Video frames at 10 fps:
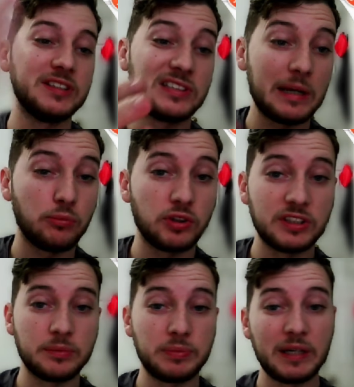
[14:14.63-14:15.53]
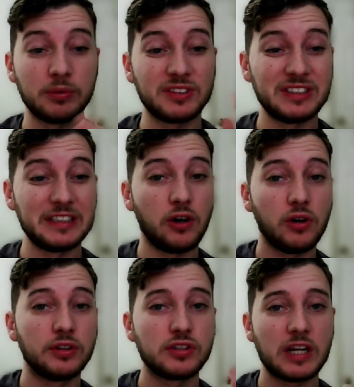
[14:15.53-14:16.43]
time we're going to be able to see all
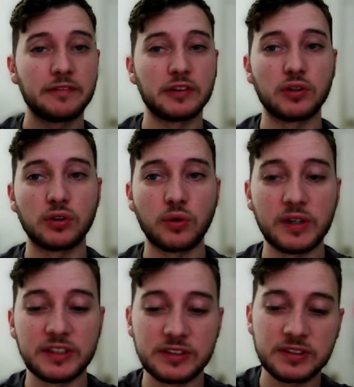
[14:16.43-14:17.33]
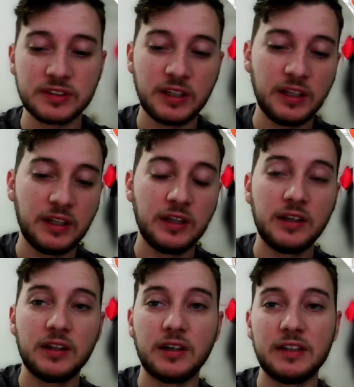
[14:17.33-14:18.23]
the traffic requests
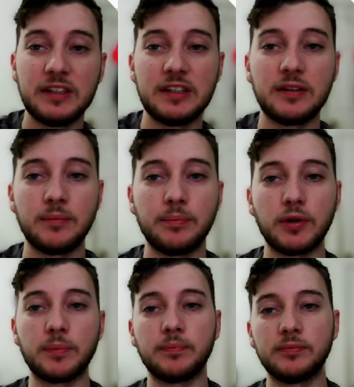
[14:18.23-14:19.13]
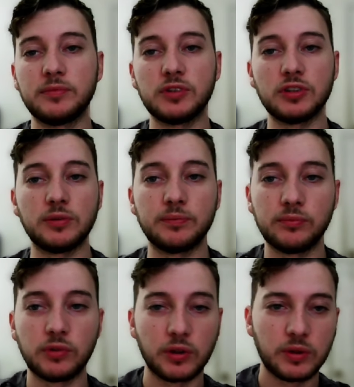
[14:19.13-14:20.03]
in Burp. So we
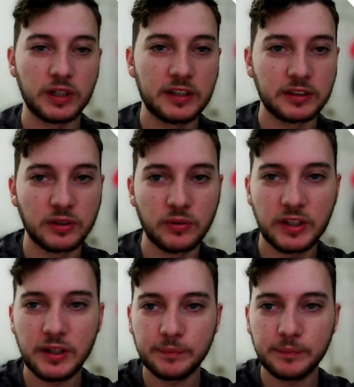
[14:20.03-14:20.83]
go ahead and go there.